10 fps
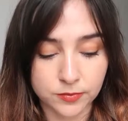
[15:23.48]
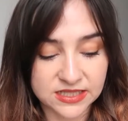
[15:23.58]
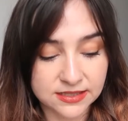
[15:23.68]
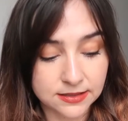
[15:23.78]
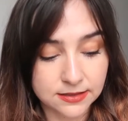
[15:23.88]
I'm
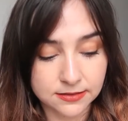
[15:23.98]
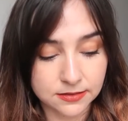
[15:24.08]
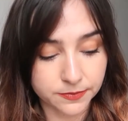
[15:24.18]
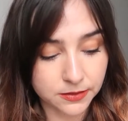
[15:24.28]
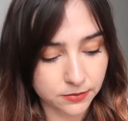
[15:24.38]
excited
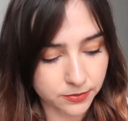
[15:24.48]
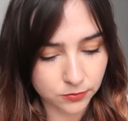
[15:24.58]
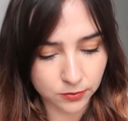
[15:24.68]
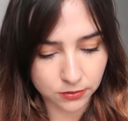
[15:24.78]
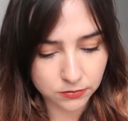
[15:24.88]
to play
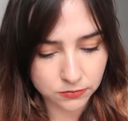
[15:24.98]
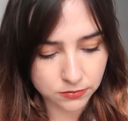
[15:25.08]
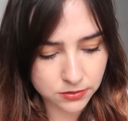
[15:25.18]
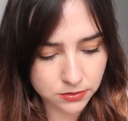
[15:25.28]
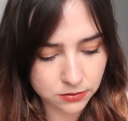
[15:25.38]
about with
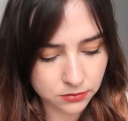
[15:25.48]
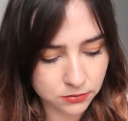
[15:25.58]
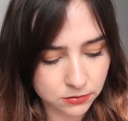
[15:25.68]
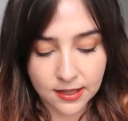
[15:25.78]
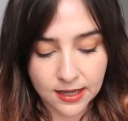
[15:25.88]
those.
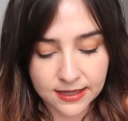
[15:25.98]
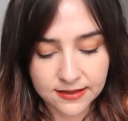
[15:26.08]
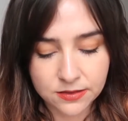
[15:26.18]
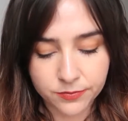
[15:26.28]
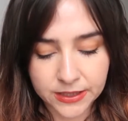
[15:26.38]
I
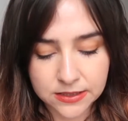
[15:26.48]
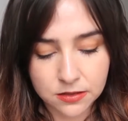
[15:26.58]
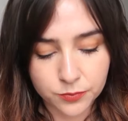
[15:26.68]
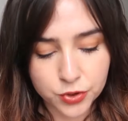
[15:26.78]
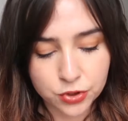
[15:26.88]
then picked
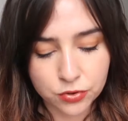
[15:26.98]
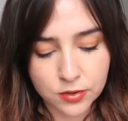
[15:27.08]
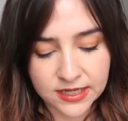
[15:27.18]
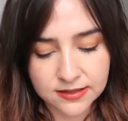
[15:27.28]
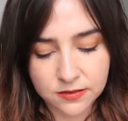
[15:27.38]
up 2
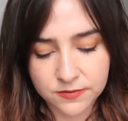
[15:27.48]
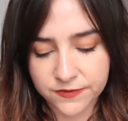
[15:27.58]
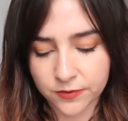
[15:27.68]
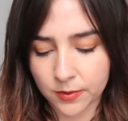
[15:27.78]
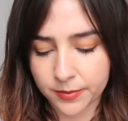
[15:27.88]
items
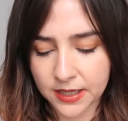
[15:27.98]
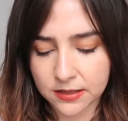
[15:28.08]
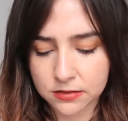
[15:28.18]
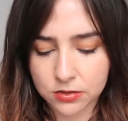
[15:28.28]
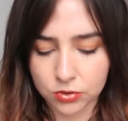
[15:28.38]
from a
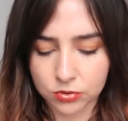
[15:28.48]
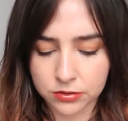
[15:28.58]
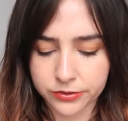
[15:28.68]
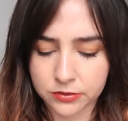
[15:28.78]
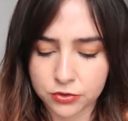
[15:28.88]
brand
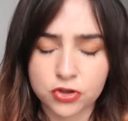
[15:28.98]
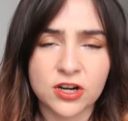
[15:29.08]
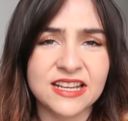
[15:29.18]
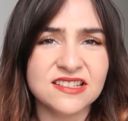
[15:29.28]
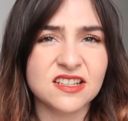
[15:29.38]
called
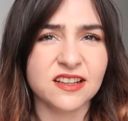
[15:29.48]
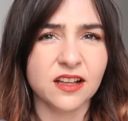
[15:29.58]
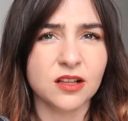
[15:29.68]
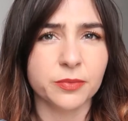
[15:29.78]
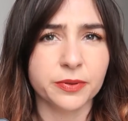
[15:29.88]
Trend It
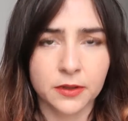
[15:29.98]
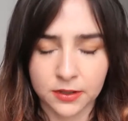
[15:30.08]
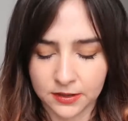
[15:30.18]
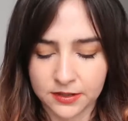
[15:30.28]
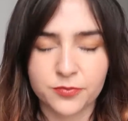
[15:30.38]
Up.
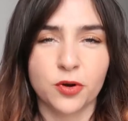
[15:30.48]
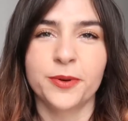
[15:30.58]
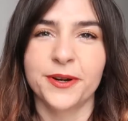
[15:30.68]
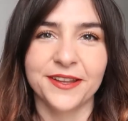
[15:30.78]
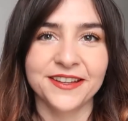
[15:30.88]

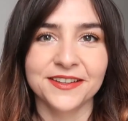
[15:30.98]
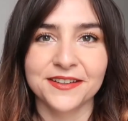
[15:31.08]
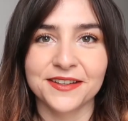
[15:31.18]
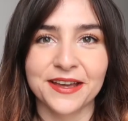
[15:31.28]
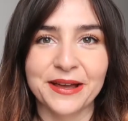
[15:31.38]
Proper
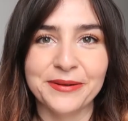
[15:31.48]
like